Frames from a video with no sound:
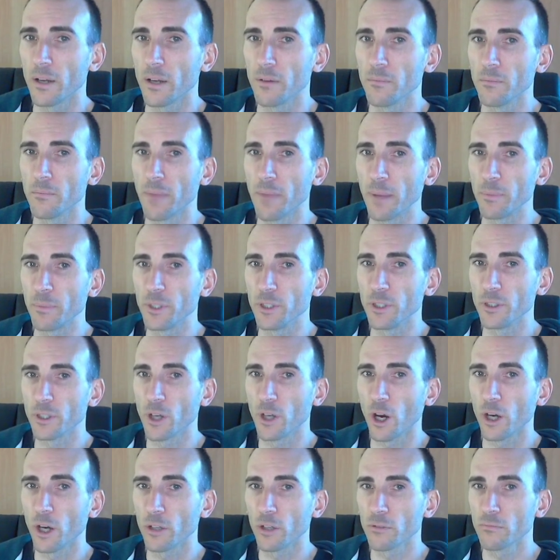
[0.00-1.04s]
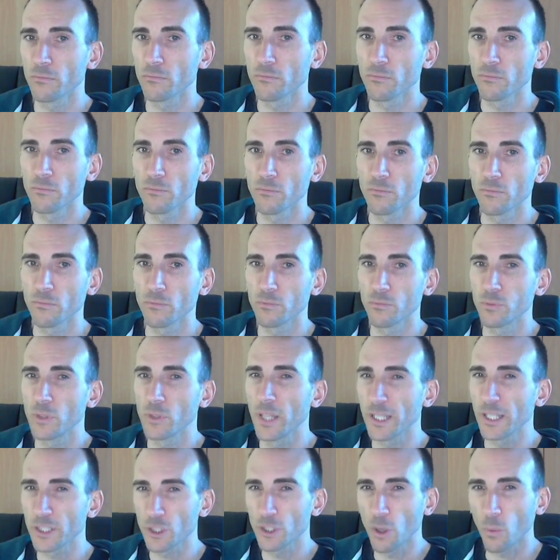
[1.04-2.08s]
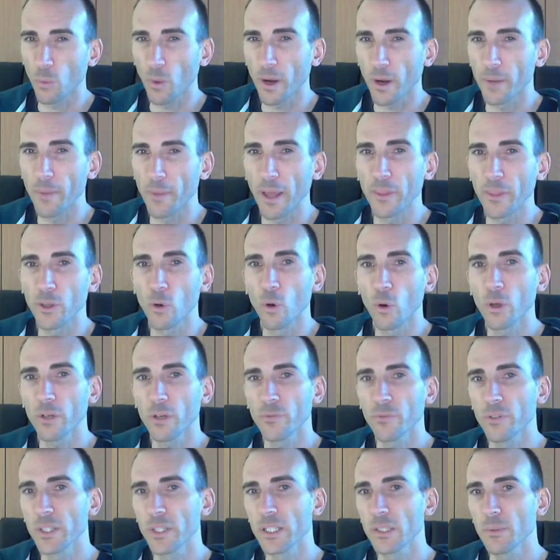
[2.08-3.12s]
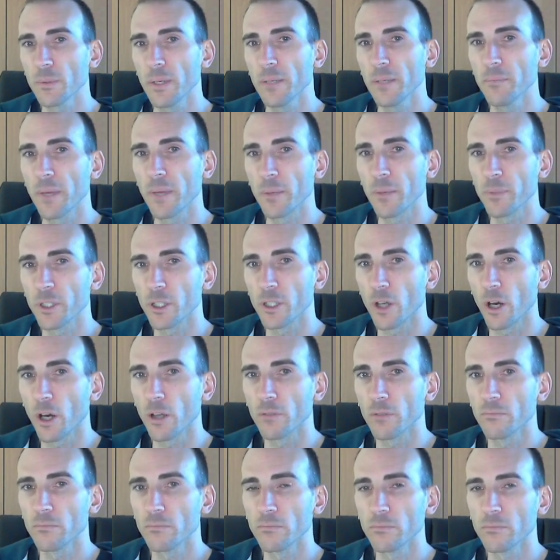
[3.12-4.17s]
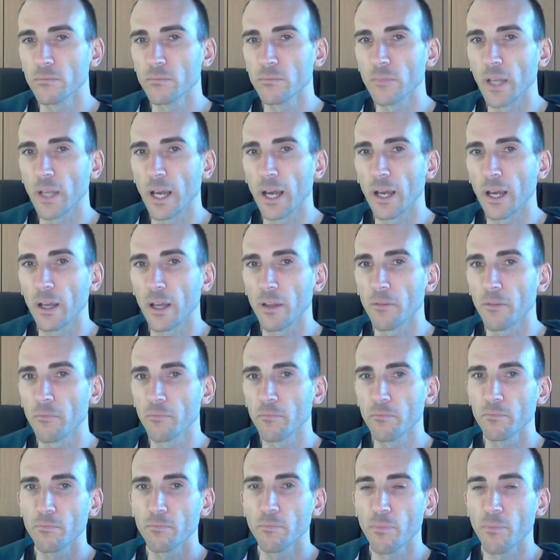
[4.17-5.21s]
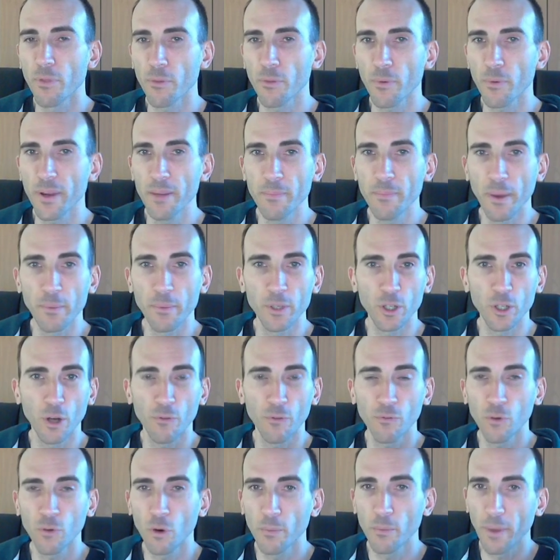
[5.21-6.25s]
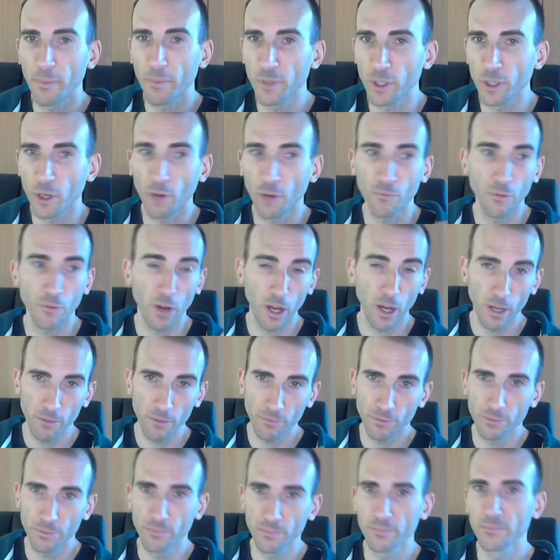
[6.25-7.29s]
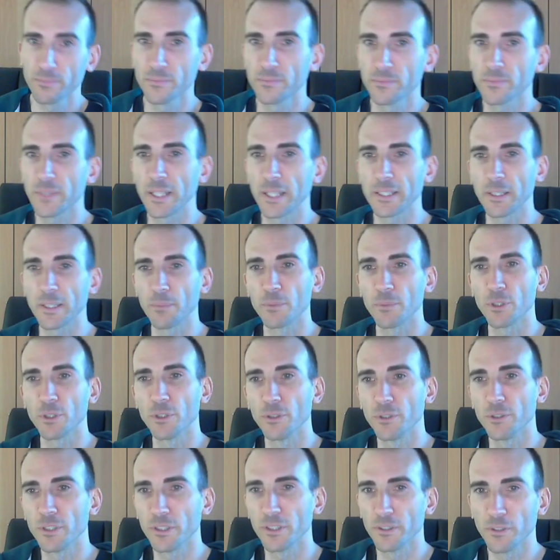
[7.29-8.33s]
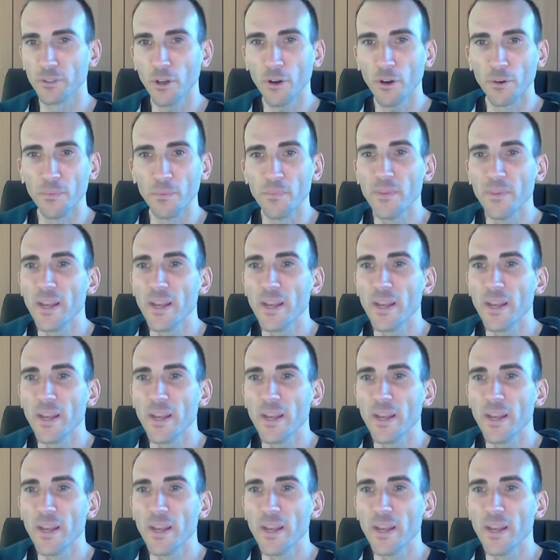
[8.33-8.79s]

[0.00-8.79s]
Maybe you got, let's not worry about the order for this one. Maybe you got 3, maybe you got 4, maybe you got 5. That's up to you to know.